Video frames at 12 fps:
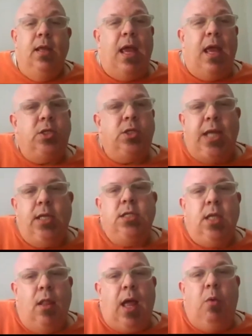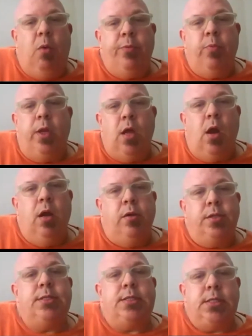has changed a lot with
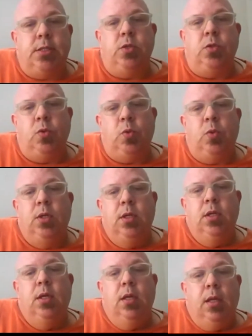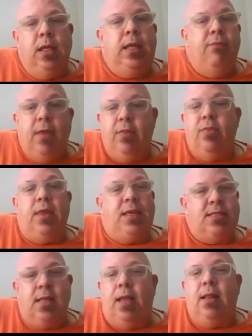regards to giving
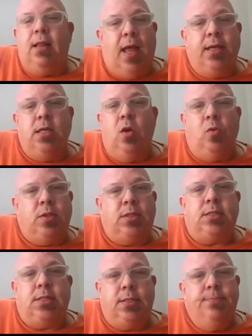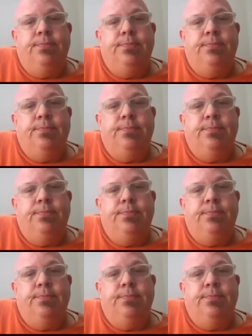things like line notes.